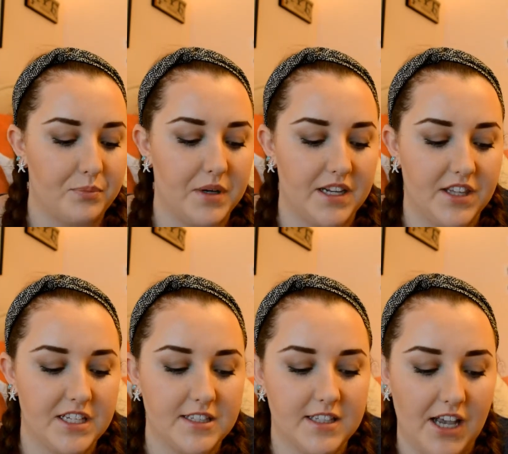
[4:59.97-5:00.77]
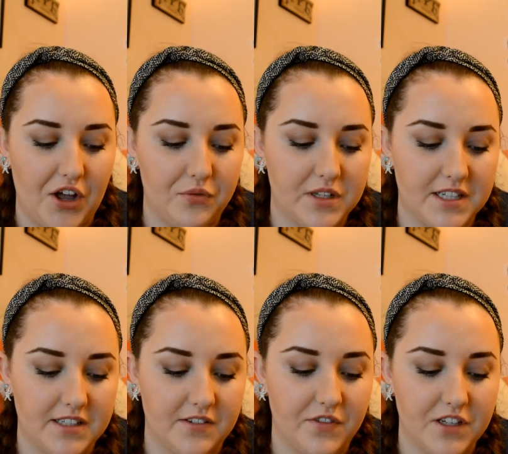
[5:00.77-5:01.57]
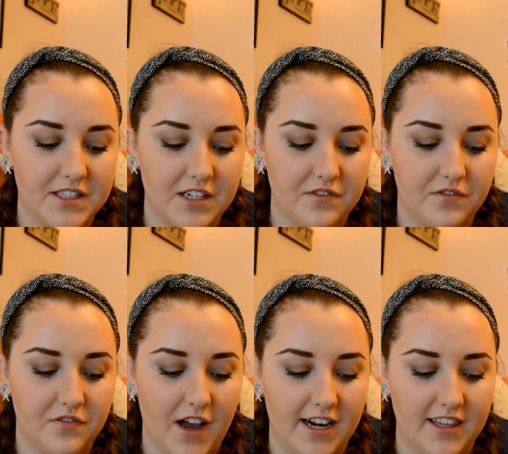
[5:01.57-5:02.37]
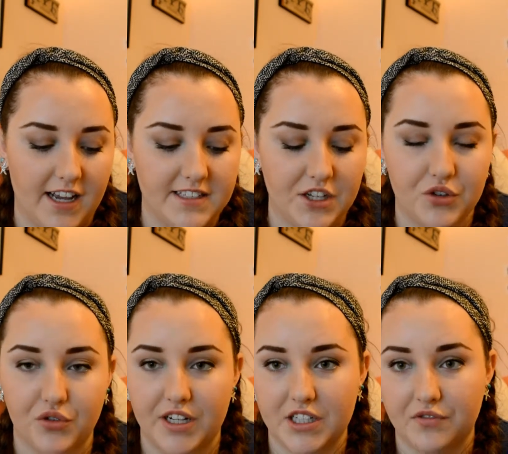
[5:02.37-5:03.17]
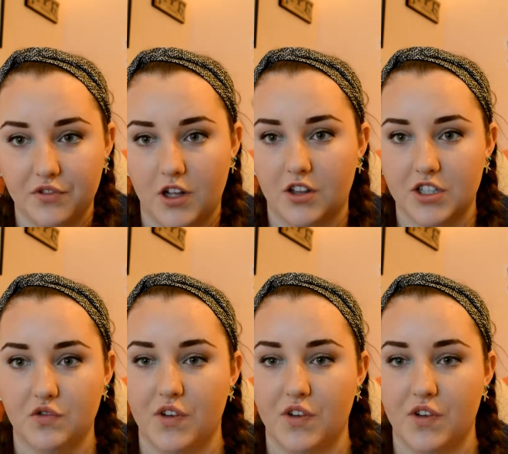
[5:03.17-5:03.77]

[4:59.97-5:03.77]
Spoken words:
But this, the e.l.f. one says it fills in fine lines and creates a flawless